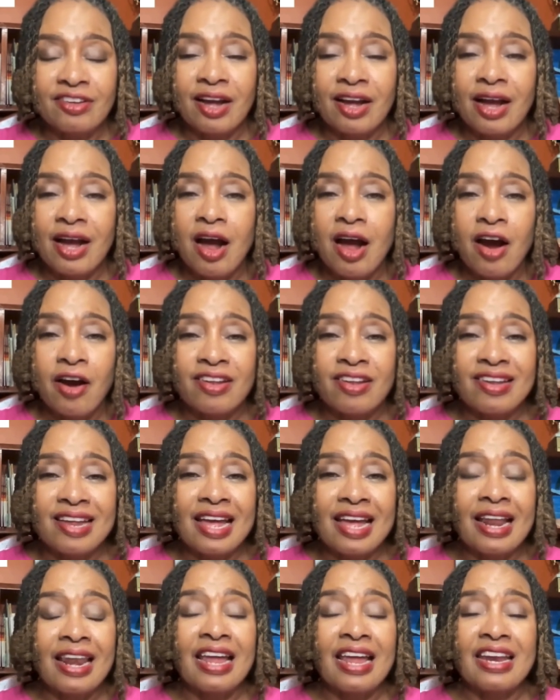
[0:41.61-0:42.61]
to
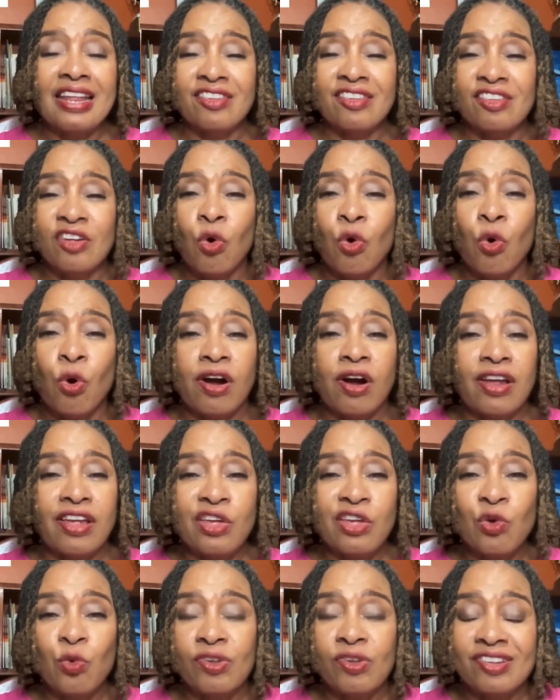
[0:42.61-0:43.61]
Kartel and his
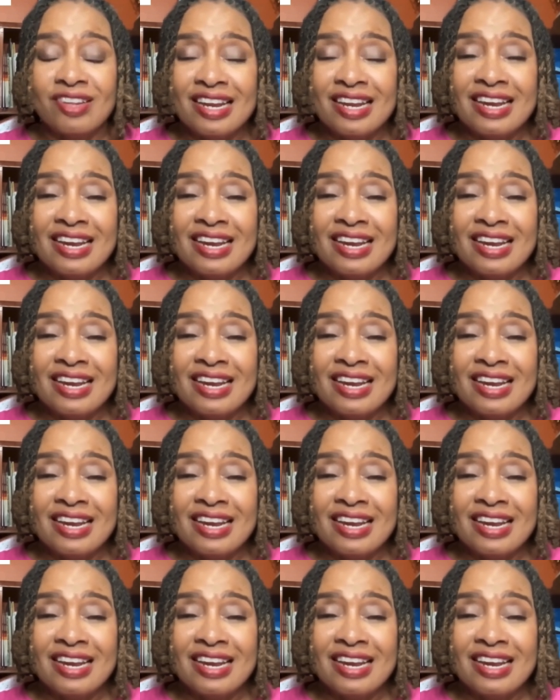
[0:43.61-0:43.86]
co-accused